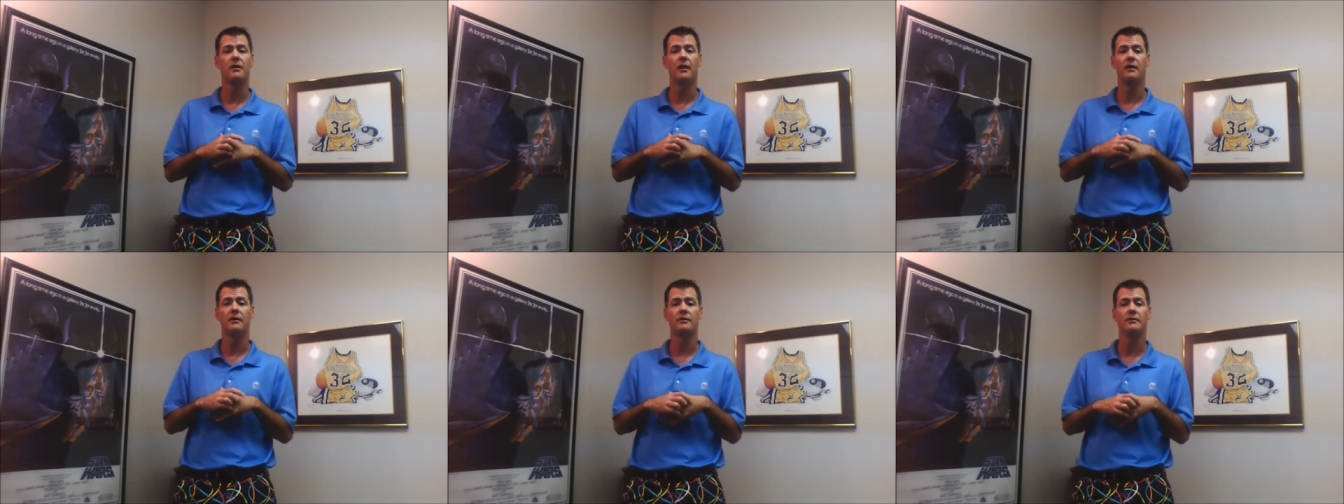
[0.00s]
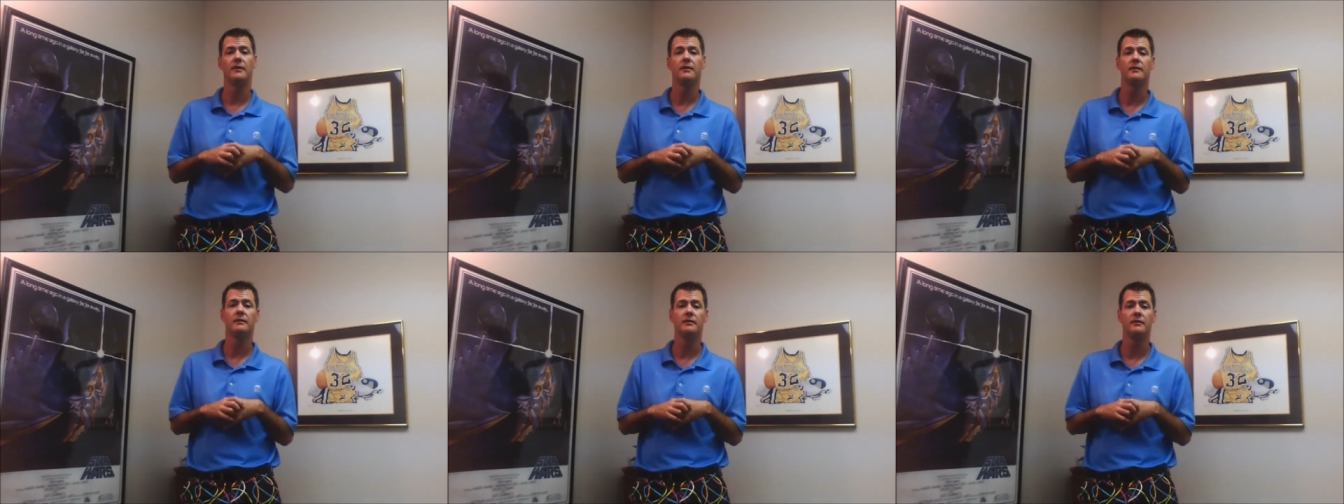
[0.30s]
all you
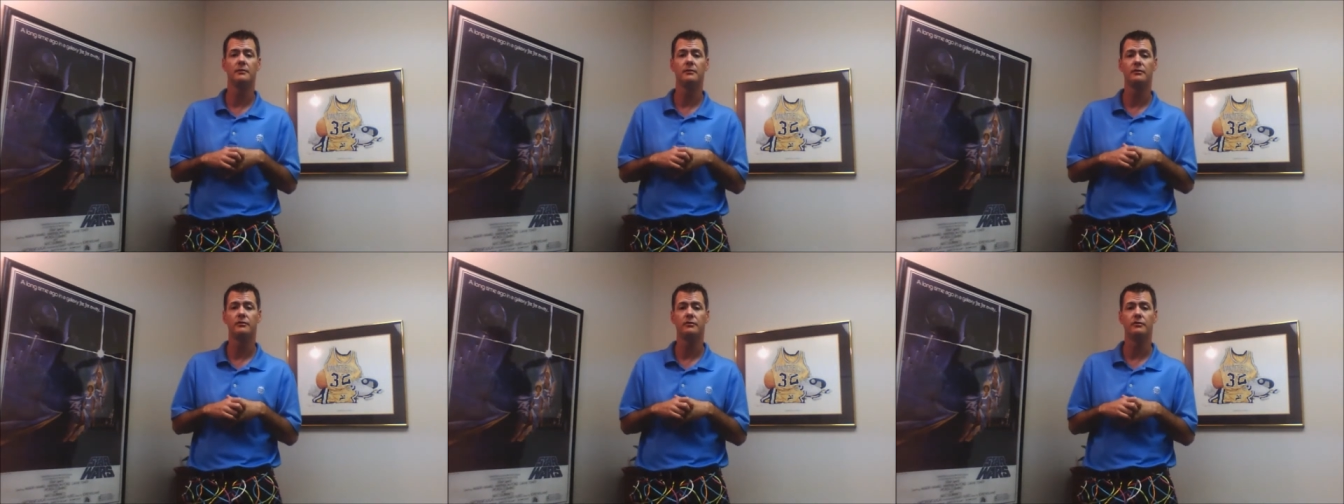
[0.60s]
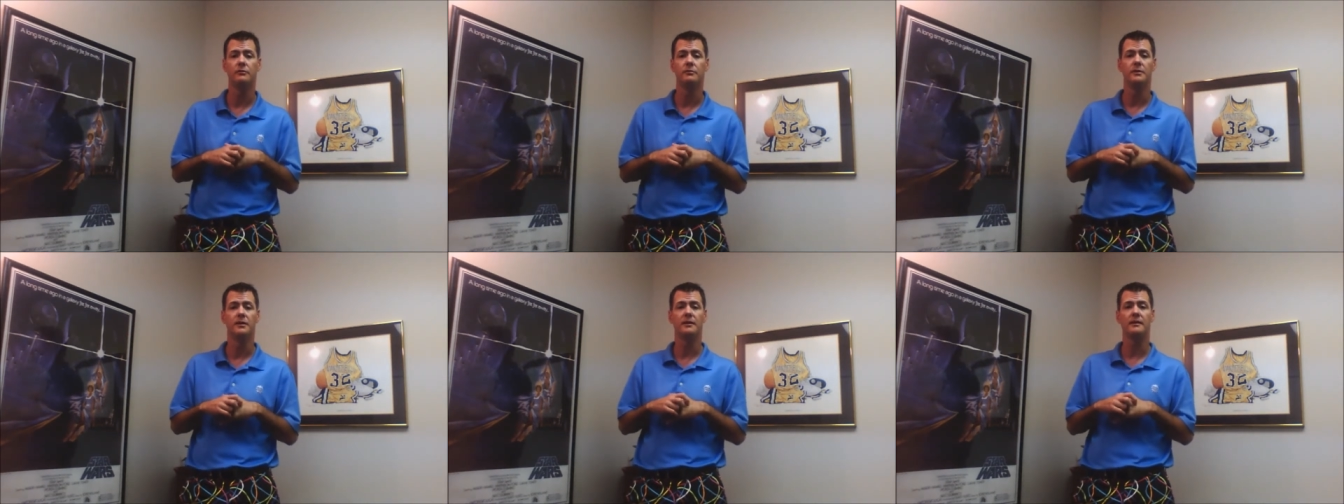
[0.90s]
need to do is
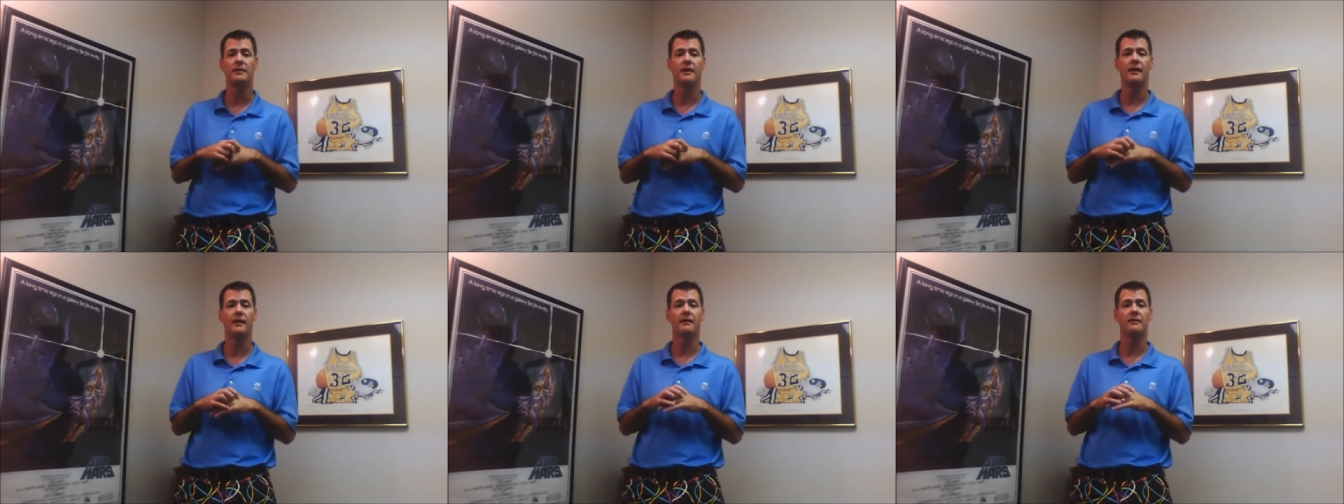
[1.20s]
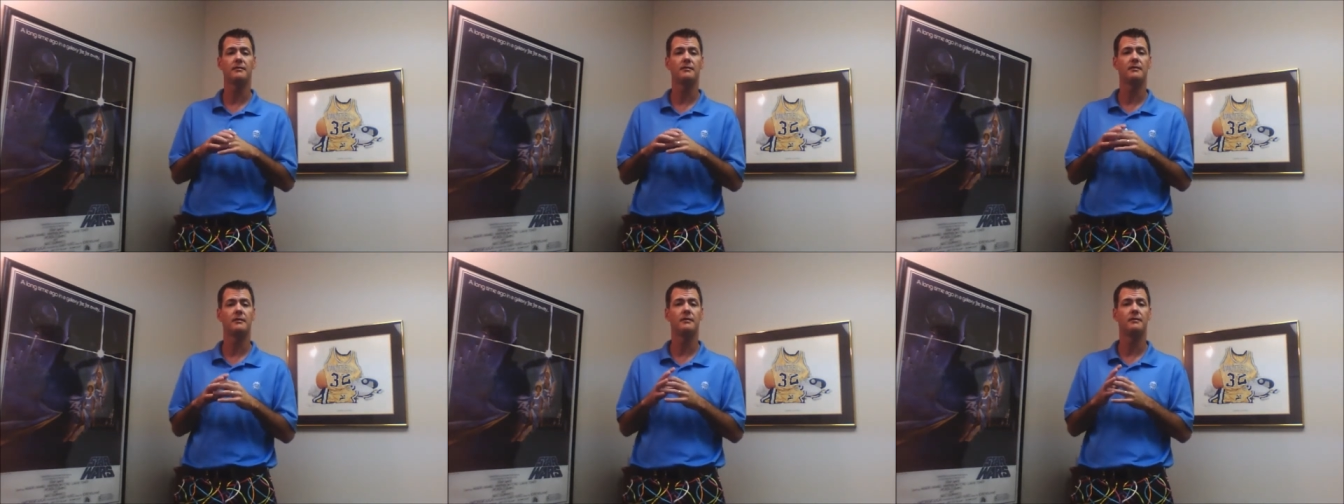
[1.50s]
shoot me a
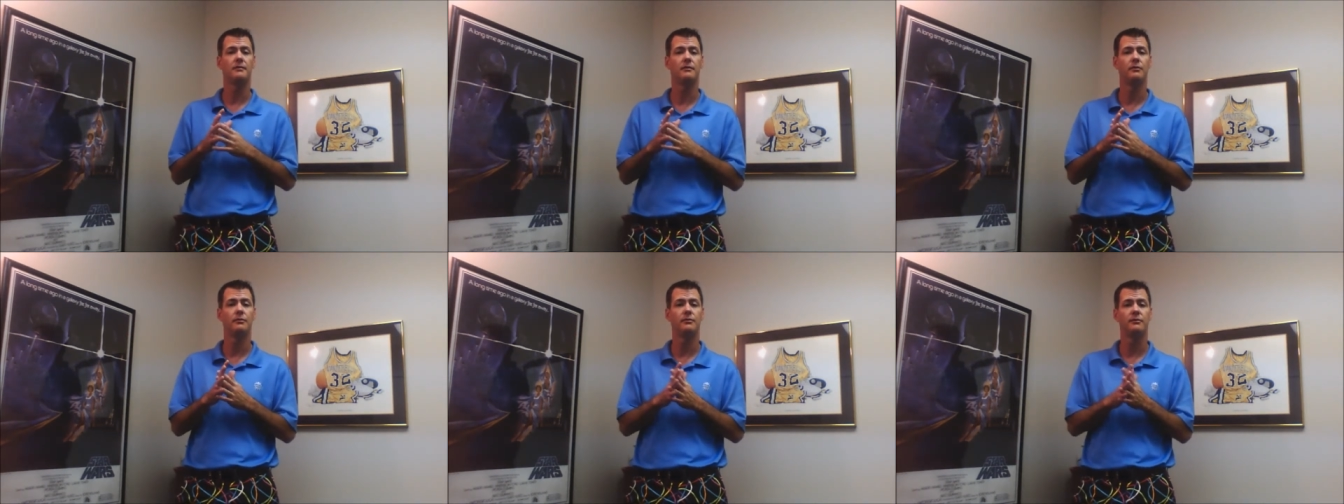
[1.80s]
text to